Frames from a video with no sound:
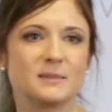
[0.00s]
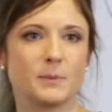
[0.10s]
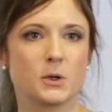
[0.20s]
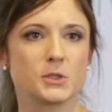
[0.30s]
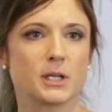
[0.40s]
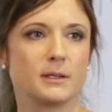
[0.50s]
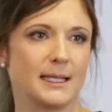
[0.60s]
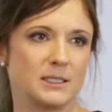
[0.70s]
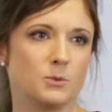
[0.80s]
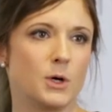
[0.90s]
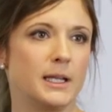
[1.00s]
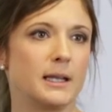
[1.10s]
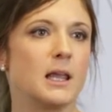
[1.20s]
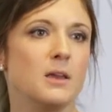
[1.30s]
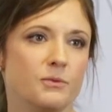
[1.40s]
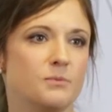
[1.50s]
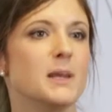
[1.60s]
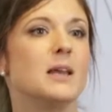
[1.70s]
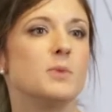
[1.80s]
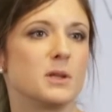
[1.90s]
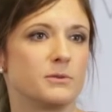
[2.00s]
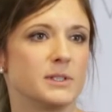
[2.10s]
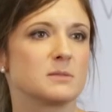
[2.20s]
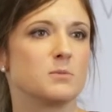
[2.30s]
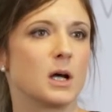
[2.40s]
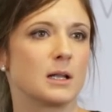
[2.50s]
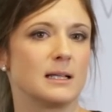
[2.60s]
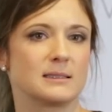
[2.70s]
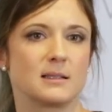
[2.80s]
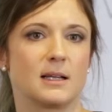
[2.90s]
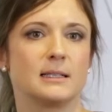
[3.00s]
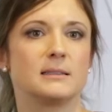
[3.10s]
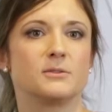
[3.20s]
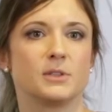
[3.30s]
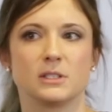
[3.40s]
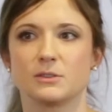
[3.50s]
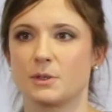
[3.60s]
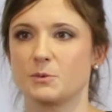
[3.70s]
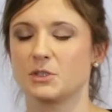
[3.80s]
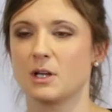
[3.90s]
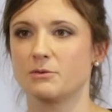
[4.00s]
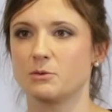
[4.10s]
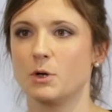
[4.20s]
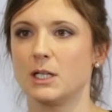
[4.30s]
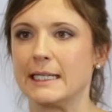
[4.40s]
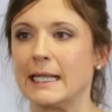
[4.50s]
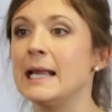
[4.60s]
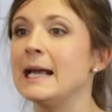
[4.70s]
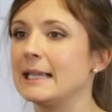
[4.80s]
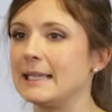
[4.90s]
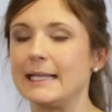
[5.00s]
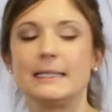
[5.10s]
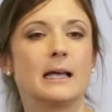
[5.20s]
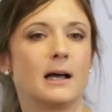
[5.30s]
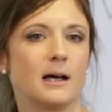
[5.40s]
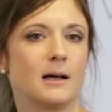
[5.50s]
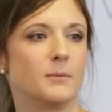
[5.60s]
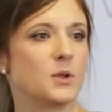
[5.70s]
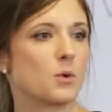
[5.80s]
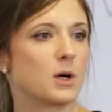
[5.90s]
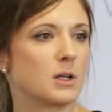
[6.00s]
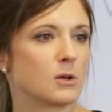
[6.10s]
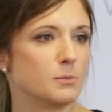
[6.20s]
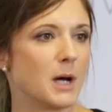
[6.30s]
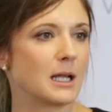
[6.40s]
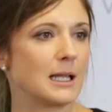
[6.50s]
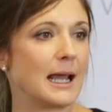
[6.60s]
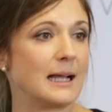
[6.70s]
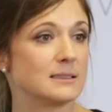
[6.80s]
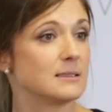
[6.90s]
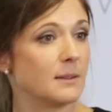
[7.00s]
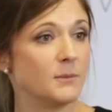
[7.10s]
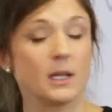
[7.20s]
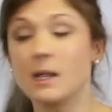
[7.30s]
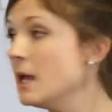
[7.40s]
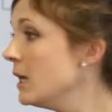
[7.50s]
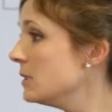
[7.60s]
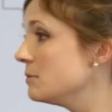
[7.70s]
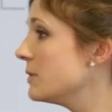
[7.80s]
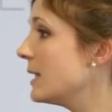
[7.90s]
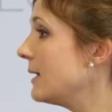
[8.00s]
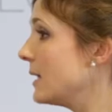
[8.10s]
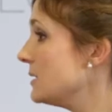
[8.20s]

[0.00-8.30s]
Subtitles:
exposure that you're wanting if maybe your risk model has a slightly different description of quality than your model has? It's something that